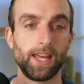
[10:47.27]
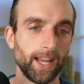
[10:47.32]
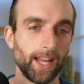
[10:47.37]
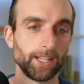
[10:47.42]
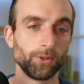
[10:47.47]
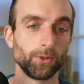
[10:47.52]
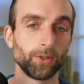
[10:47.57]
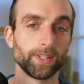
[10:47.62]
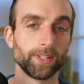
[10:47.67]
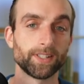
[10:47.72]

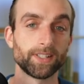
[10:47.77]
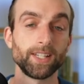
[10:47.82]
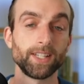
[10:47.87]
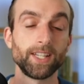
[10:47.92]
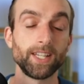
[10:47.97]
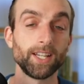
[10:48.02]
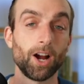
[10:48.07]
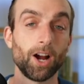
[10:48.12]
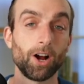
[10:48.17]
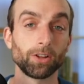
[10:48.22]
and you can
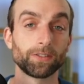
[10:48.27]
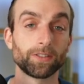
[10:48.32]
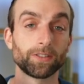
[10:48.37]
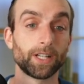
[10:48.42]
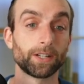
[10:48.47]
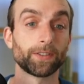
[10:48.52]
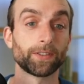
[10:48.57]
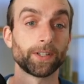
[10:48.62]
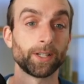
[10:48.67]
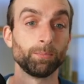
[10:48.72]
see all of the
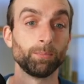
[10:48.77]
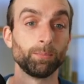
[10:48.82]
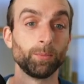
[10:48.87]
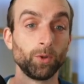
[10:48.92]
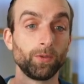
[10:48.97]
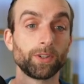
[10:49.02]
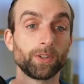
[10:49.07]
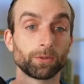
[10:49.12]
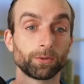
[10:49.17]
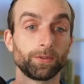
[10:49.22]
different
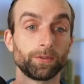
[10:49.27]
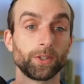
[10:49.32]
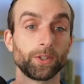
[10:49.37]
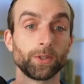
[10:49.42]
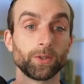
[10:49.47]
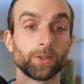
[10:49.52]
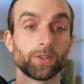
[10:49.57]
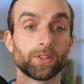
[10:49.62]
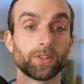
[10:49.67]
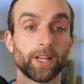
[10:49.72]
movie
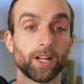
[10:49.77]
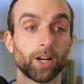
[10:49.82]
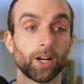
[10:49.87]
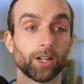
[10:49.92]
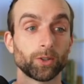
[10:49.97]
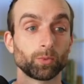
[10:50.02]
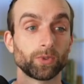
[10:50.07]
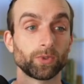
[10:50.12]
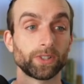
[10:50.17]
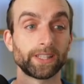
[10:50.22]
reviews that
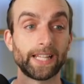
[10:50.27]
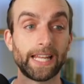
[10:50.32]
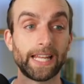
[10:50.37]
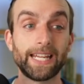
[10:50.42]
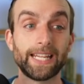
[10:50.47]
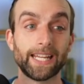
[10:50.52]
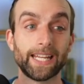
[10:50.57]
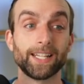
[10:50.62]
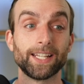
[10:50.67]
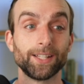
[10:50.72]
are
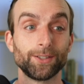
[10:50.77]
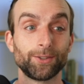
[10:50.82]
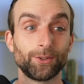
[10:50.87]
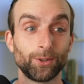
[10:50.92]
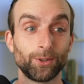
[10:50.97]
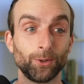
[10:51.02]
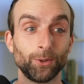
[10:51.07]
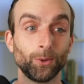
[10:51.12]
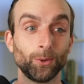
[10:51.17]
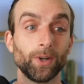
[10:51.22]
related
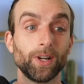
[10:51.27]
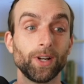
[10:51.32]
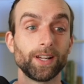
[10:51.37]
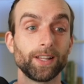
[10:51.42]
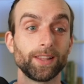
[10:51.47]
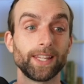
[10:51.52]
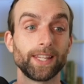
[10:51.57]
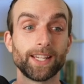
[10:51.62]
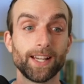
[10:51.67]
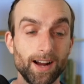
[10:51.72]
to
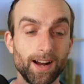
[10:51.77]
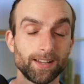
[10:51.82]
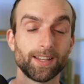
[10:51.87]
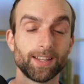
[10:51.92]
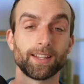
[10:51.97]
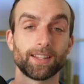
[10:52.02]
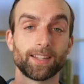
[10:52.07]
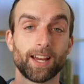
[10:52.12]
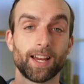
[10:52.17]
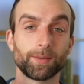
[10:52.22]
the
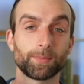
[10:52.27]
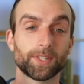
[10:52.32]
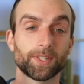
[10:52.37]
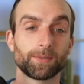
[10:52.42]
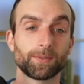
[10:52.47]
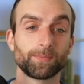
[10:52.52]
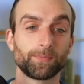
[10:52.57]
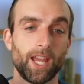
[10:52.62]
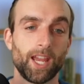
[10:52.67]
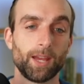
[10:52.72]
content
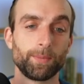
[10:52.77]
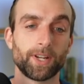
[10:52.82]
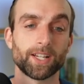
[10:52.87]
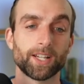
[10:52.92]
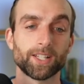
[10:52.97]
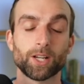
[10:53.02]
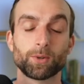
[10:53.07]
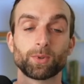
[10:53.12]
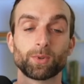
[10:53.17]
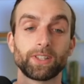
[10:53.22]
types. And
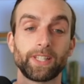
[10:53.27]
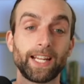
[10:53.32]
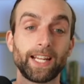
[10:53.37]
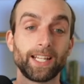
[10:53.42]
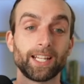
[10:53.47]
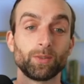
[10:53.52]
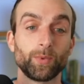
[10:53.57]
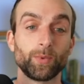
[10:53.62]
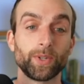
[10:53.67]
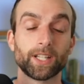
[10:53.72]
because they're
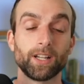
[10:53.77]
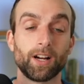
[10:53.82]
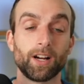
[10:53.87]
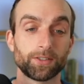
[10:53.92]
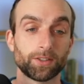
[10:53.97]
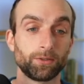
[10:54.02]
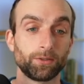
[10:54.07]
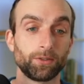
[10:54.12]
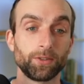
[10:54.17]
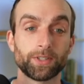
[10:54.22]
related, we can
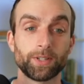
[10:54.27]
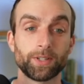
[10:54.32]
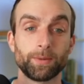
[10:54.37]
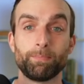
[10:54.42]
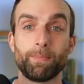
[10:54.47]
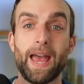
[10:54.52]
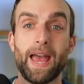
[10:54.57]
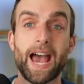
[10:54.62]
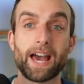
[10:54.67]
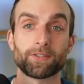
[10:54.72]
also do
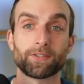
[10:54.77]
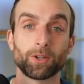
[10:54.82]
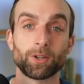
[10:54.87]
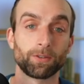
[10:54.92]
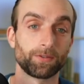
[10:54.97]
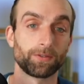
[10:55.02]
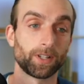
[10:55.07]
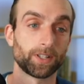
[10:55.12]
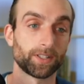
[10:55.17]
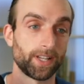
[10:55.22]
some math. So
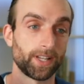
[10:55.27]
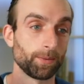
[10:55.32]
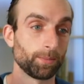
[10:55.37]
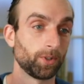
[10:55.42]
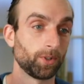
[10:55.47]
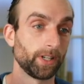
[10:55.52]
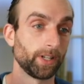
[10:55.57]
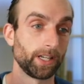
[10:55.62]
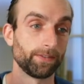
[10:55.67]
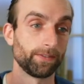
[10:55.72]
for
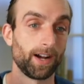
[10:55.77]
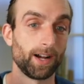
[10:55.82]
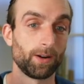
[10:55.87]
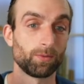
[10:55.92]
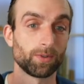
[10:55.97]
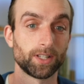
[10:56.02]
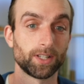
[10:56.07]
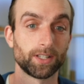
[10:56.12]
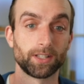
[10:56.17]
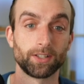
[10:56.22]
example, if I
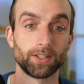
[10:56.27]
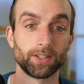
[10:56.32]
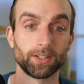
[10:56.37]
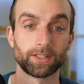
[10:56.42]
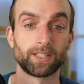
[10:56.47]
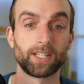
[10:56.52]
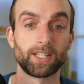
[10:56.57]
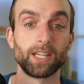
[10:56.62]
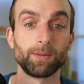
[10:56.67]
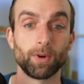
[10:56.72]
wanted to
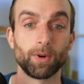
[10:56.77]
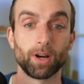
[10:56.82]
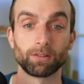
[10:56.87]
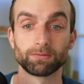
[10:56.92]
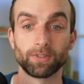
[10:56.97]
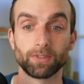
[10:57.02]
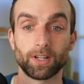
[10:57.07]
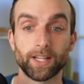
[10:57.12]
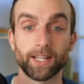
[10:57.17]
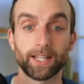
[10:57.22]
just keep a
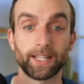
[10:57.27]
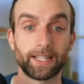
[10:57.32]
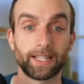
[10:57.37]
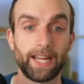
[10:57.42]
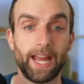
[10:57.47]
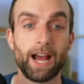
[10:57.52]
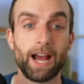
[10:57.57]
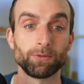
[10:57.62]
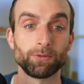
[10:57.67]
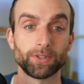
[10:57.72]
running
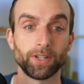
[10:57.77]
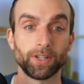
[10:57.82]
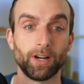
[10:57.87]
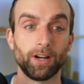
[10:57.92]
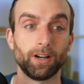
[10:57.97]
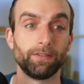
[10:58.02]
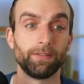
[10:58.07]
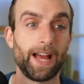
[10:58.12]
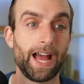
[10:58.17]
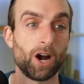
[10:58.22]
count
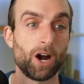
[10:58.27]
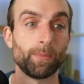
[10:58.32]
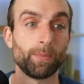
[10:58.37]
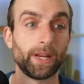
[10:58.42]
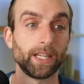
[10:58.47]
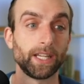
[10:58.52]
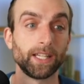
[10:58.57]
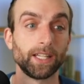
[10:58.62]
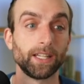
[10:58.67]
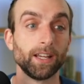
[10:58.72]
of how
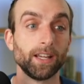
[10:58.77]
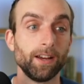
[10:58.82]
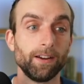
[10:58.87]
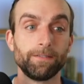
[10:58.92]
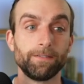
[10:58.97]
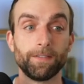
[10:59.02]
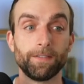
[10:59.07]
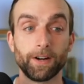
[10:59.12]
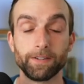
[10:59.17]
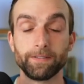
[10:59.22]
many
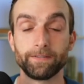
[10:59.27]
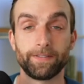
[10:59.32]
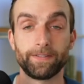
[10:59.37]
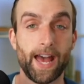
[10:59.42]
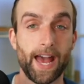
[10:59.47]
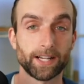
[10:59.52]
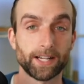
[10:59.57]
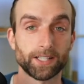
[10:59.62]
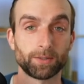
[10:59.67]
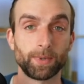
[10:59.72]
fun
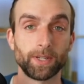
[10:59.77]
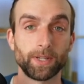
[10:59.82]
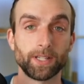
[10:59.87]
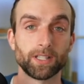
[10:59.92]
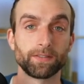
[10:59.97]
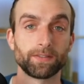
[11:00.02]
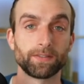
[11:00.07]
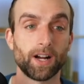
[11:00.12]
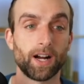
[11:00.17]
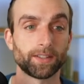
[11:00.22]
facts, pieces
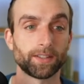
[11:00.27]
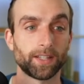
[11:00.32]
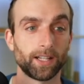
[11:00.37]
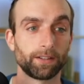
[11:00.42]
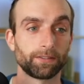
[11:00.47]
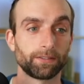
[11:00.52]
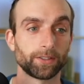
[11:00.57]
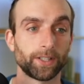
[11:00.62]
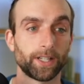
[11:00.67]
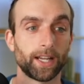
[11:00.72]
of content
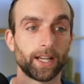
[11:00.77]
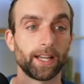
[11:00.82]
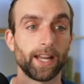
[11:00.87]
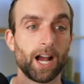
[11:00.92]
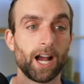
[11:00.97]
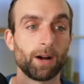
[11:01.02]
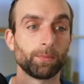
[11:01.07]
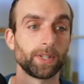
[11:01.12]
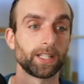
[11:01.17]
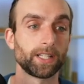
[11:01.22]
I've created,
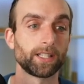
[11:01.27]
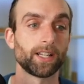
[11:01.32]
how many